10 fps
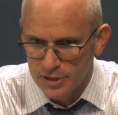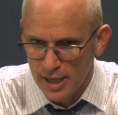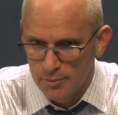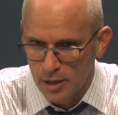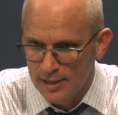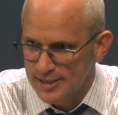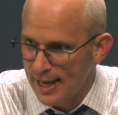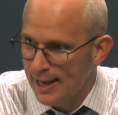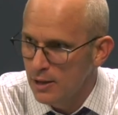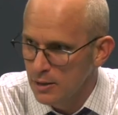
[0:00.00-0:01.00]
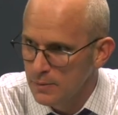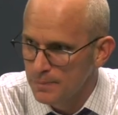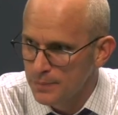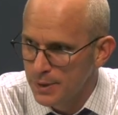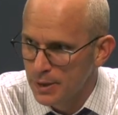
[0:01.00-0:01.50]
stabilize Al,
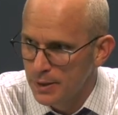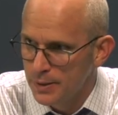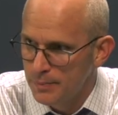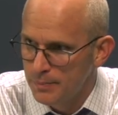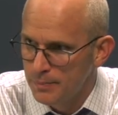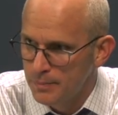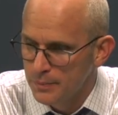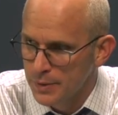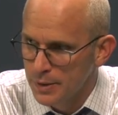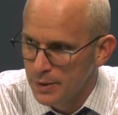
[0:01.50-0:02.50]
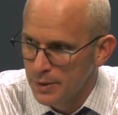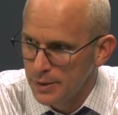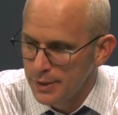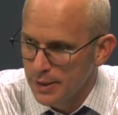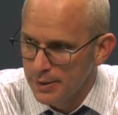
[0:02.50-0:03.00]

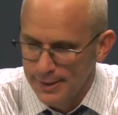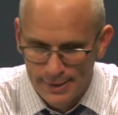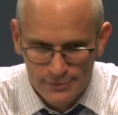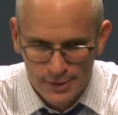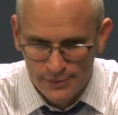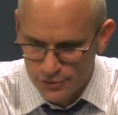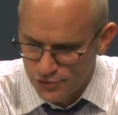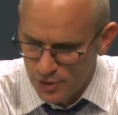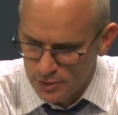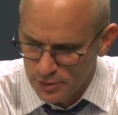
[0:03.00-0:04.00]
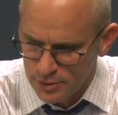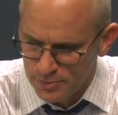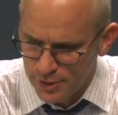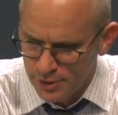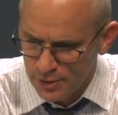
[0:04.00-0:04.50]
after struggling a little
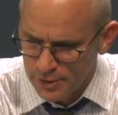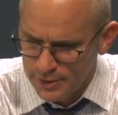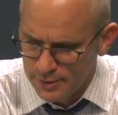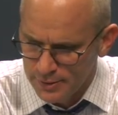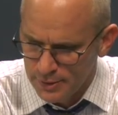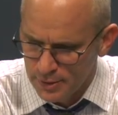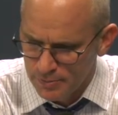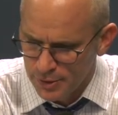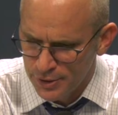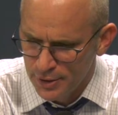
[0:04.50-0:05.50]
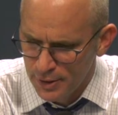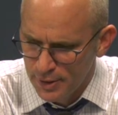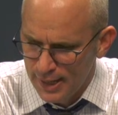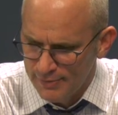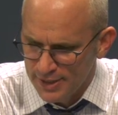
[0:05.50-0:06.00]
bit early. But
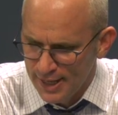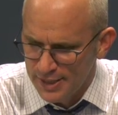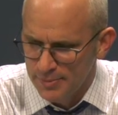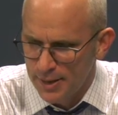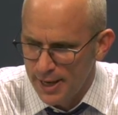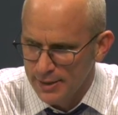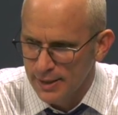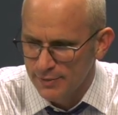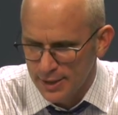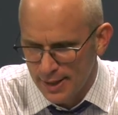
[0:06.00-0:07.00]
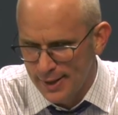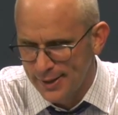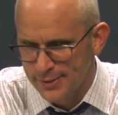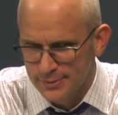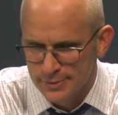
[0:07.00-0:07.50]
having Kenya back, having a guy
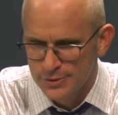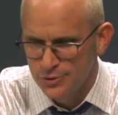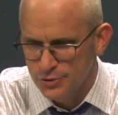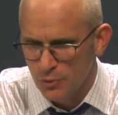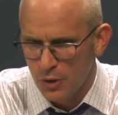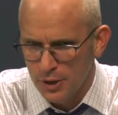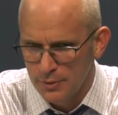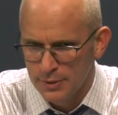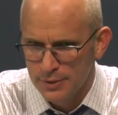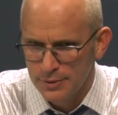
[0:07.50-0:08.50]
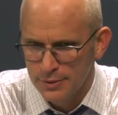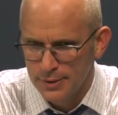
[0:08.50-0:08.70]
that he's used to working with,